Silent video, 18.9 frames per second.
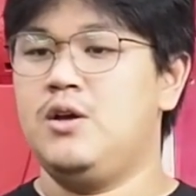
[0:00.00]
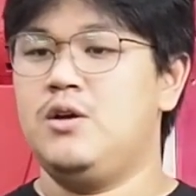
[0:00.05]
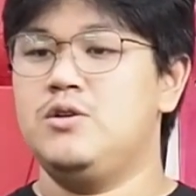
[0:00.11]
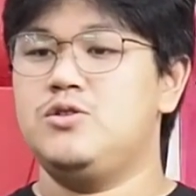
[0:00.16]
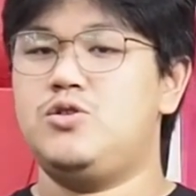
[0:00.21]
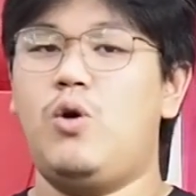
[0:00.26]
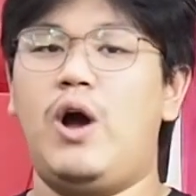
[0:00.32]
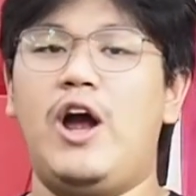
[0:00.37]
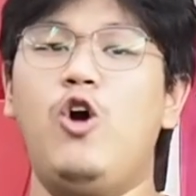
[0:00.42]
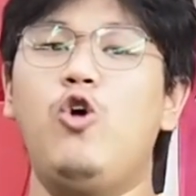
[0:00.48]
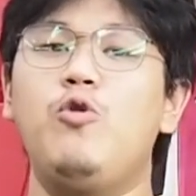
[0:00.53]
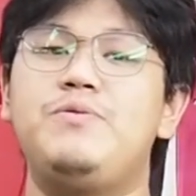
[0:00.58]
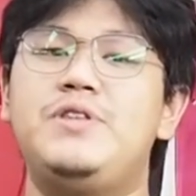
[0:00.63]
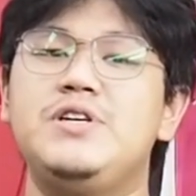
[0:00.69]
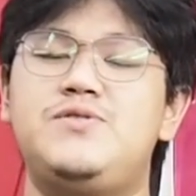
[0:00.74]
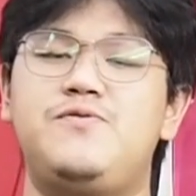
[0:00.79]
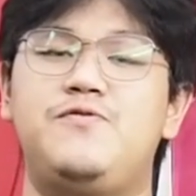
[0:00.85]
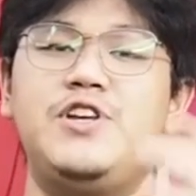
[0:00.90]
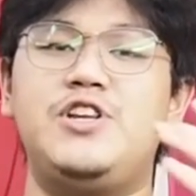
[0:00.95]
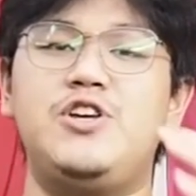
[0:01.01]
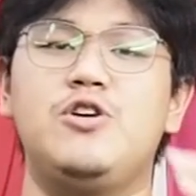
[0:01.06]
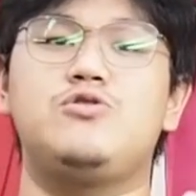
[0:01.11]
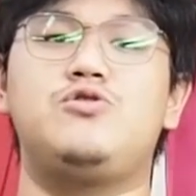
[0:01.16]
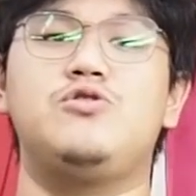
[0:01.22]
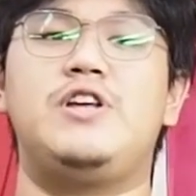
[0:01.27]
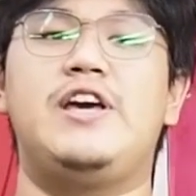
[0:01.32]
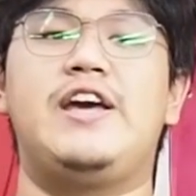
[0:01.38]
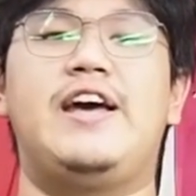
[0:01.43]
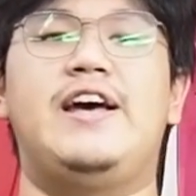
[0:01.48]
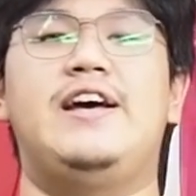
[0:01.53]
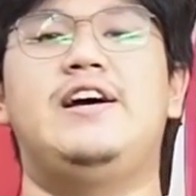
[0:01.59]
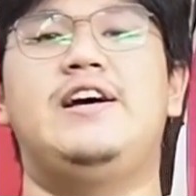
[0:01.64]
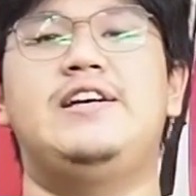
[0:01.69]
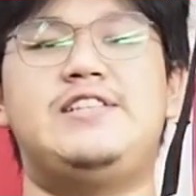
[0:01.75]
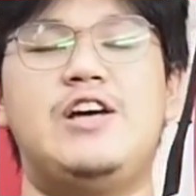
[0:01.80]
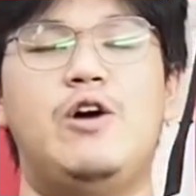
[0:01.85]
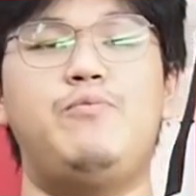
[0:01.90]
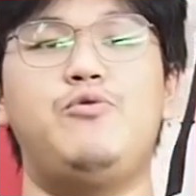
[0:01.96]
So I hope this video today
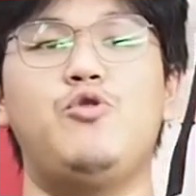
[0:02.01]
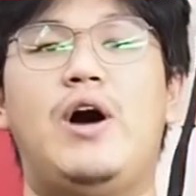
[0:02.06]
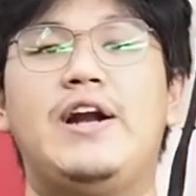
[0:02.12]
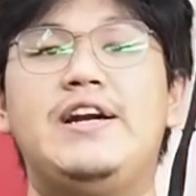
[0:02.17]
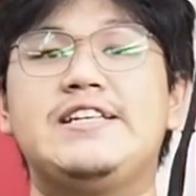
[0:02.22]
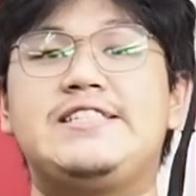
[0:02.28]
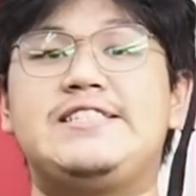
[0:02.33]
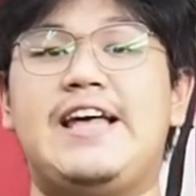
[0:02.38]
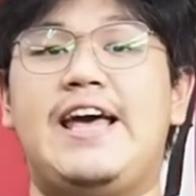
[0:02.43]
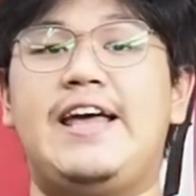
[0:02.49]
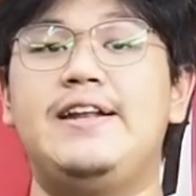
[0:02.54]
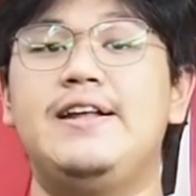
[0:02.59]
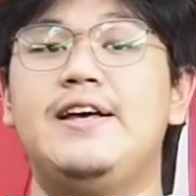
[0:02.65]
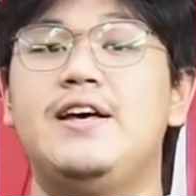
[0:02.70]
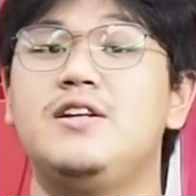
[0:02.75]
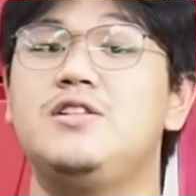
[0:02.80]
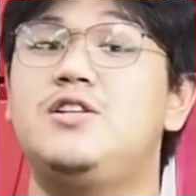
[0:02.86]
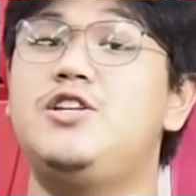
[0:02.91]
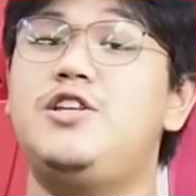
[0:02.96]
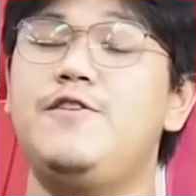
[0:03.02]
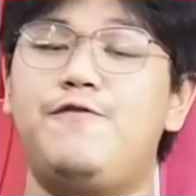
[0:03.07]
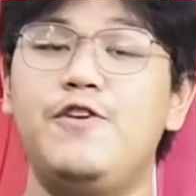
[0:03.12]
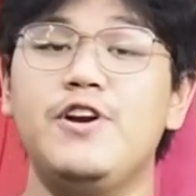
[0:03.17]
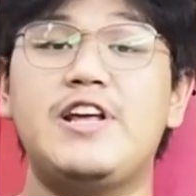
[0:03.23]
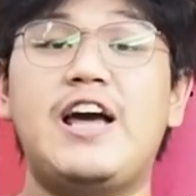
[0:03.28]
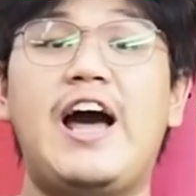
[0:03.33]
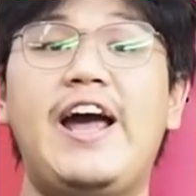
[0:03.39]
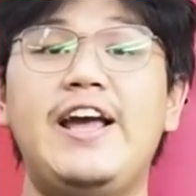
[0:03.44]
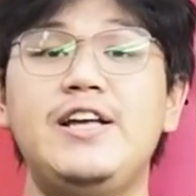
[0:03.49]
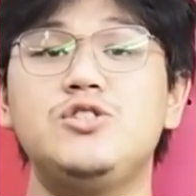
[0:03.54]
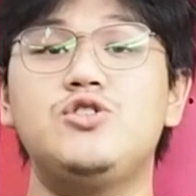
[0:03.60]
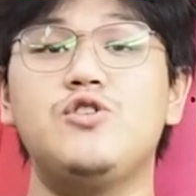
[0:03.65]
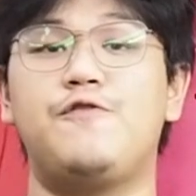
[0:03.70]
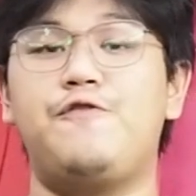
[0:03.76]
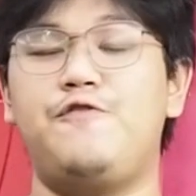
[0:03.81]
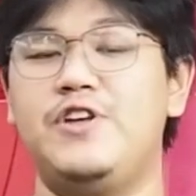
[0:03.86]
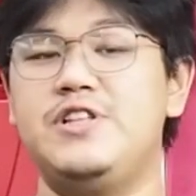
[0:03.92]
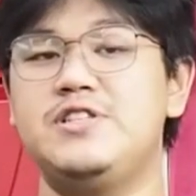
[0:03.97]
has helped you understand the different kinds
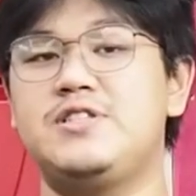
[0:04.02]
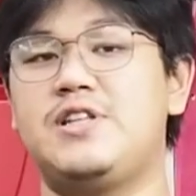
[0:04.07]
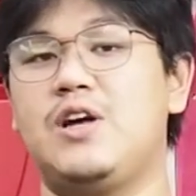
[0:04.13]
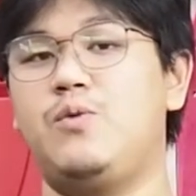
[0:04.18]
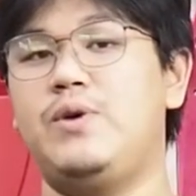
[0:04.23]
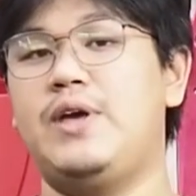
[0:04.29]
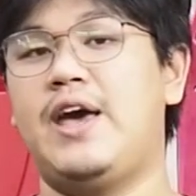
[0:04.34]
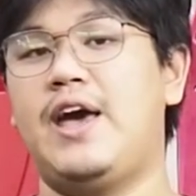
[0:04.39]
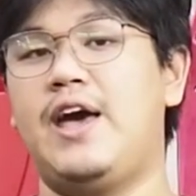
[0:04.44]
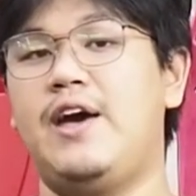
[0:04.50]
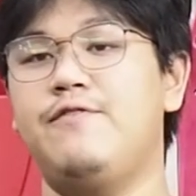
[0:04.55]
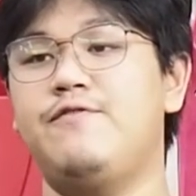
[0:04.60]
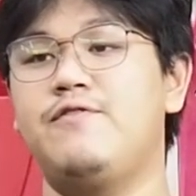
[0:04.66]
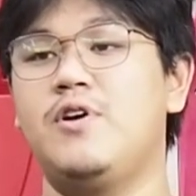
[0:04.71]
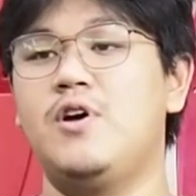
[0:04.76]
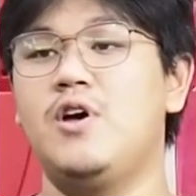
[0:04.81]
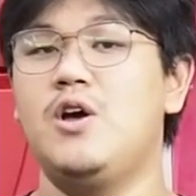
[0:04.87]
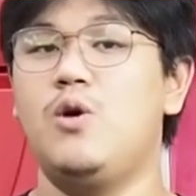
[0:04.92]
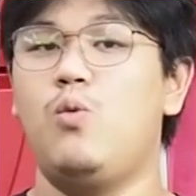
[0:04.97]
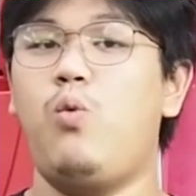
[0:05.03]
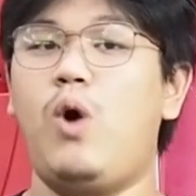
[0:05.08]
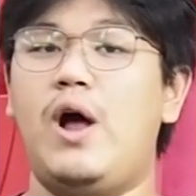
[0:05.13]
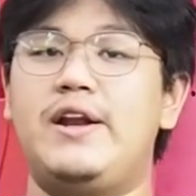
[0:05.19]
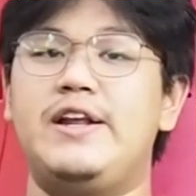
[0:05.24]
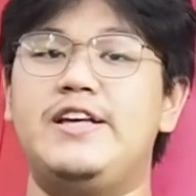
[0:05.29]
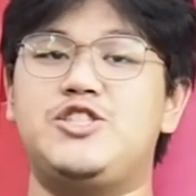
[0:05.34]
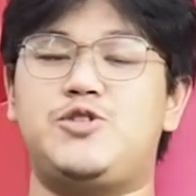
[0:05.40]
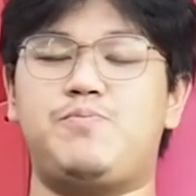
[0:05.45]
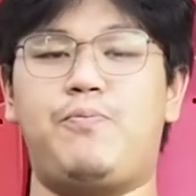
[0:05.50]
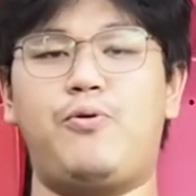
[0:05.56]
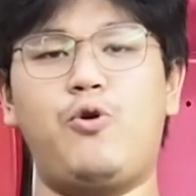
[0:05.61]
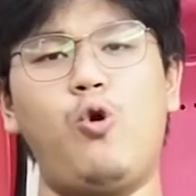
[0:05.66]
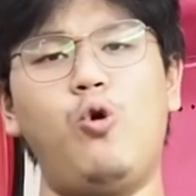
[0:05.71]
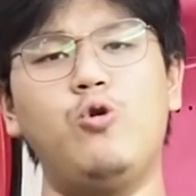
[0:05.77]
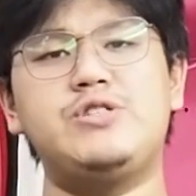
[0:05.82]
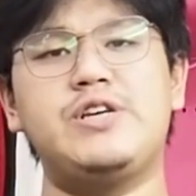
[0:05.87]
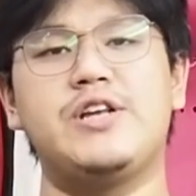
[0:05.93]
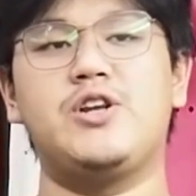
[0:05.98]
of fins that we have, what its
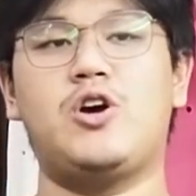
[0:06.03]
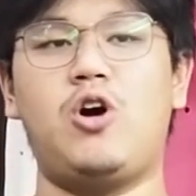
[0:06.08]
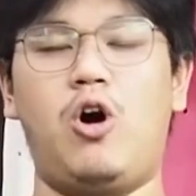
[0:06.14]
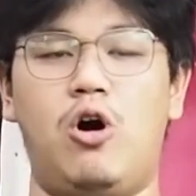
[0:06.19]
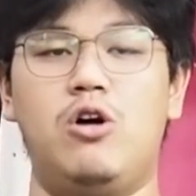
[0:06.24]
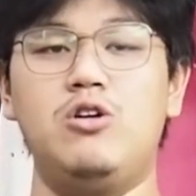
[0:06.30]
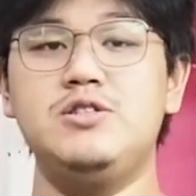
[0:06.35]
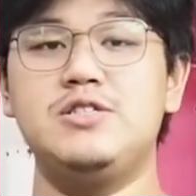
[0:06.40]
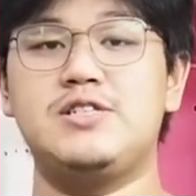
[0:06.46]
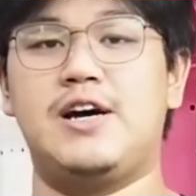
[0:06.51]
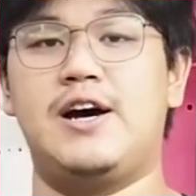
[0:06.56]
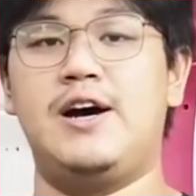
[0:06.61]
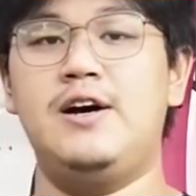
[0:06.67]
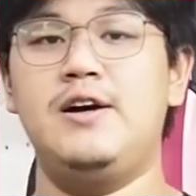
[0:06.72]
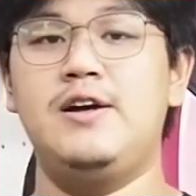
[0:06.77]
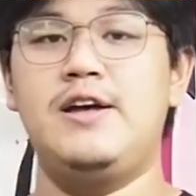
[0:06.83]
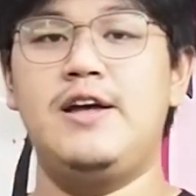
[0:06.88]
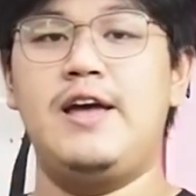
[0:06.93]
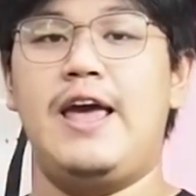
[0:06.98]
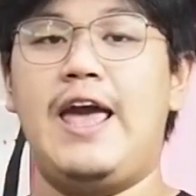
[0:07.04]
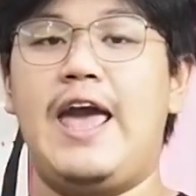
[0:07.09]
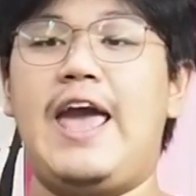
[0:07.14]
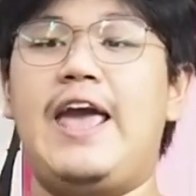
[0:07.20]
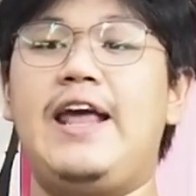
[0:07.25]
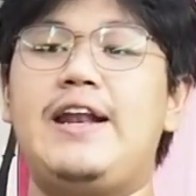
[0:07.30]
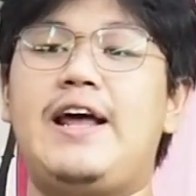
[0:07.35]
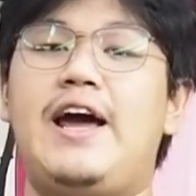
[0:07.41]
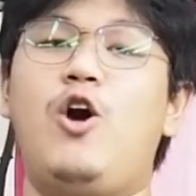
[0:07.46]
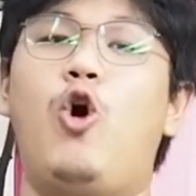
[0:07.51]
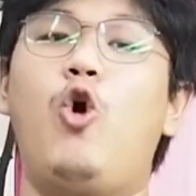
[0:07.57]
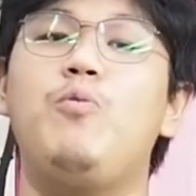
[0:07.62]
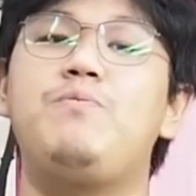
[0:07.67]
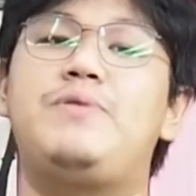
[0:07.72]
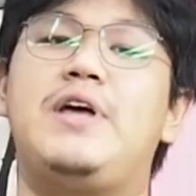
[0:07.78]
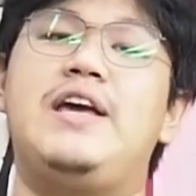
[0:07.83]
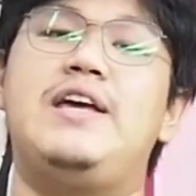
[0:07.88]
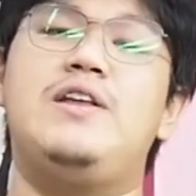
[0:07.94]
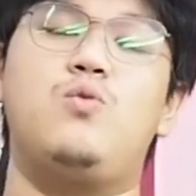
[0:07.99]
pros and cons are, and I hope
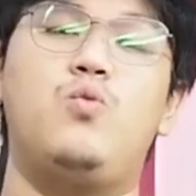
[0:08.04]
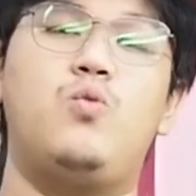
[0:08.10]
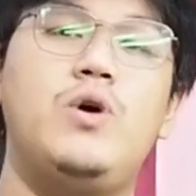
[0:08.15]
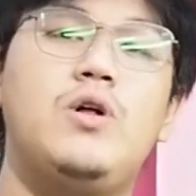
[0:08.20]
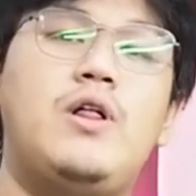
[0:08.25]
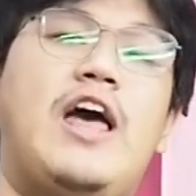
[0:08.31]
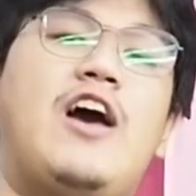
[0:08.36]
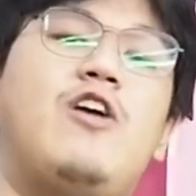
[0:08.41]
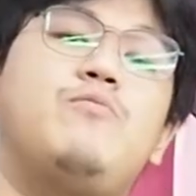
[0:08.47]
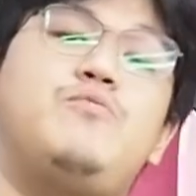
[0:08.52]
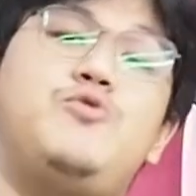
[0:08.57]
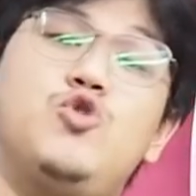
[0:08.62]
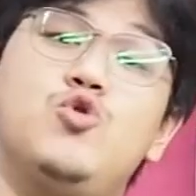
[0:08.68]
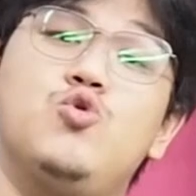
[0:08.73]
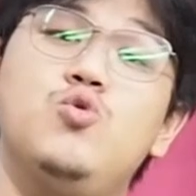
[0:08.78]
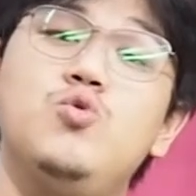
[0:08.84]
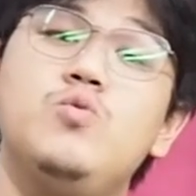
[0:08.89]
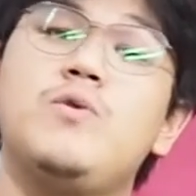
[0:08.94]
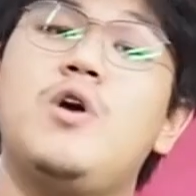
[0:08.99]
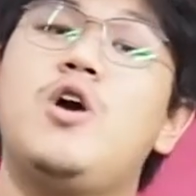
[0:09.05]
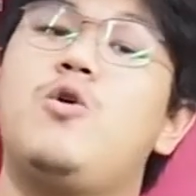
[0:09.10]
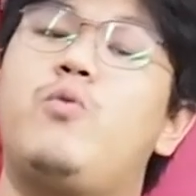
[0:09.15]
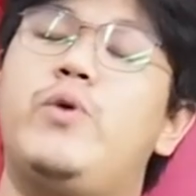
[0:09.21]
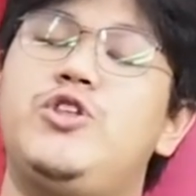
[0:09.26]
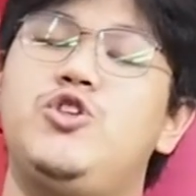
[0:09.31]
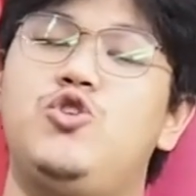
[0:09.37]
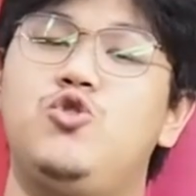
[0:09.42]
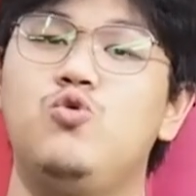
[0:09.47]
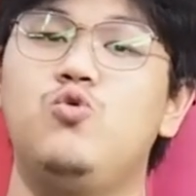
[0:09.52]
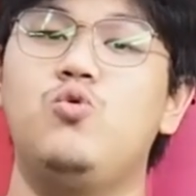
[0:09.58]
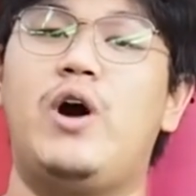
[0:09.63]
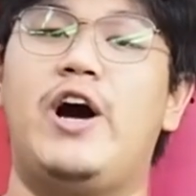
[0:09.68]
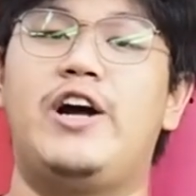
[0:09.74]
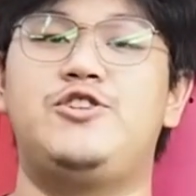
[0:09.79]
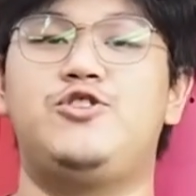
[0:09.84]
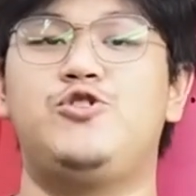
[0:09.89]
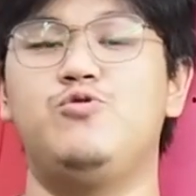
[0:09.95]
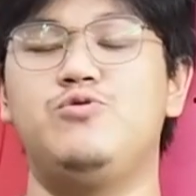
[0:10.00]
that it will help you when you
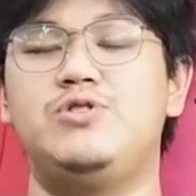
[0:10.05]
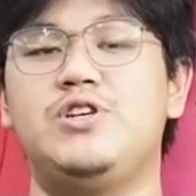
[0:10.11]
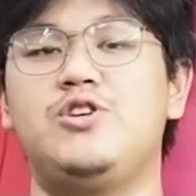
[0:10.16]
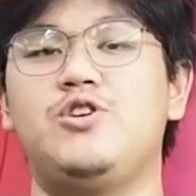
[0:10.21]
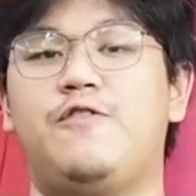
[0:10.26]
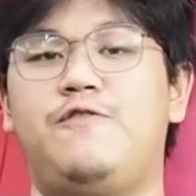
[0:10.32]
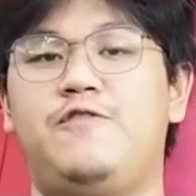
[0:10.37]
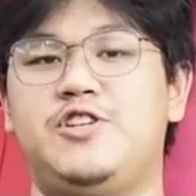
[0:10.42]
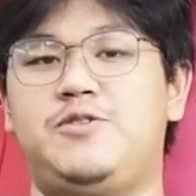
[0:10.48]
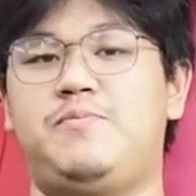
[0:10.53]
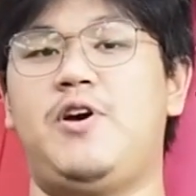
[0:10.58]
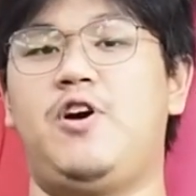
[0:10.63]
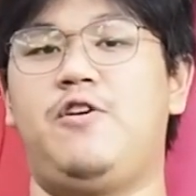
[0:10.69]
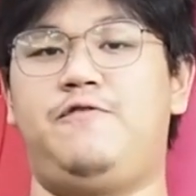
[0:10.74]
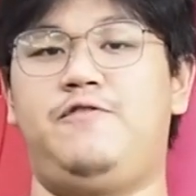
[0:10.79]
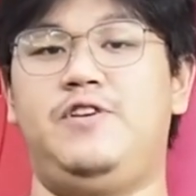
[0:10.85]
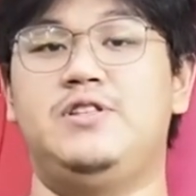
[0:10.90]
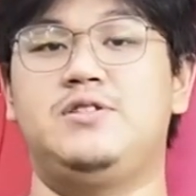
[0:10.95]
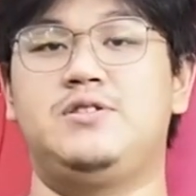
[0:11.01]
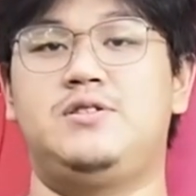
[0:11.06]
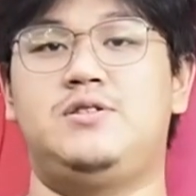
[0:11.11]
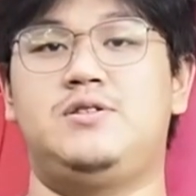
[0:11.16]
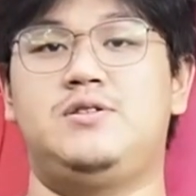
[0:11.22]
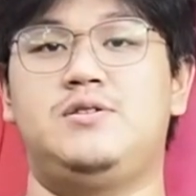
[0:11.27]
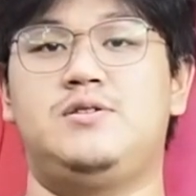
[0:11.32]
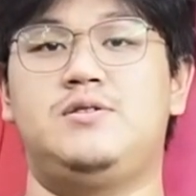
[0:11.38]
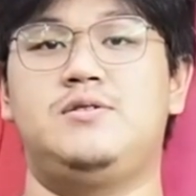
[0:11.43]
are choosing your first pair of fins.